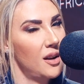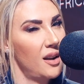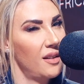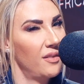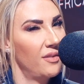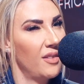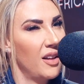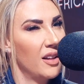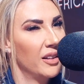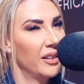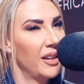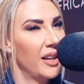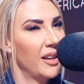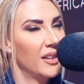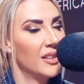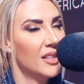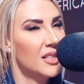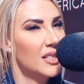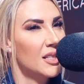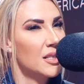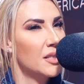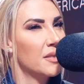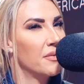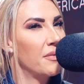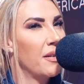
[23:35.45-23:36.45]
And I felt like
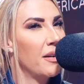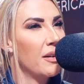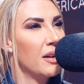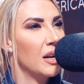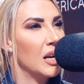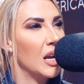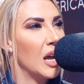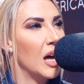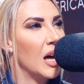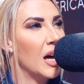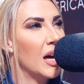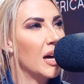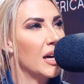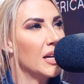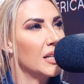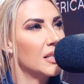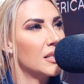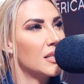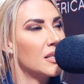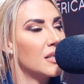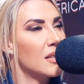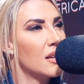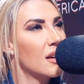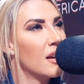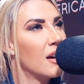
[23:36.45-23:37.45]
this is very
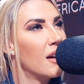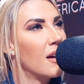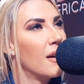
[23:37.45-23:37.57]
light.